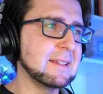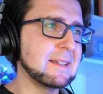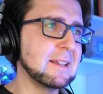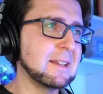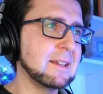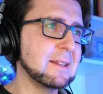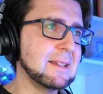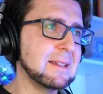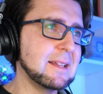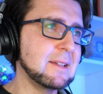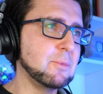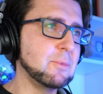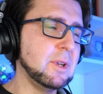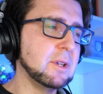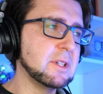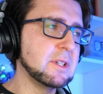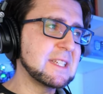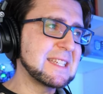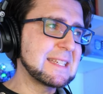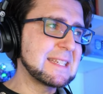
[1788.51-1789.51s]
And we're
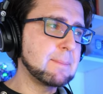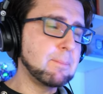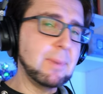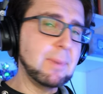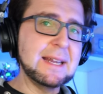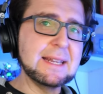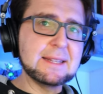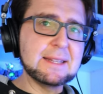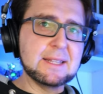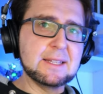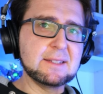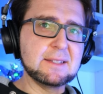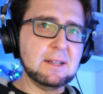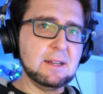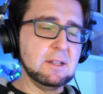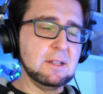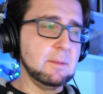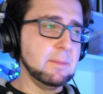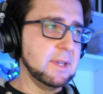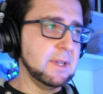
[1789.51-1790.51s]
going to split this a
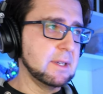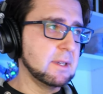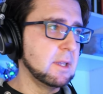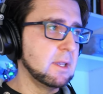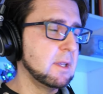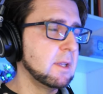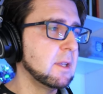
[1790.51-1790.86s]
little bit.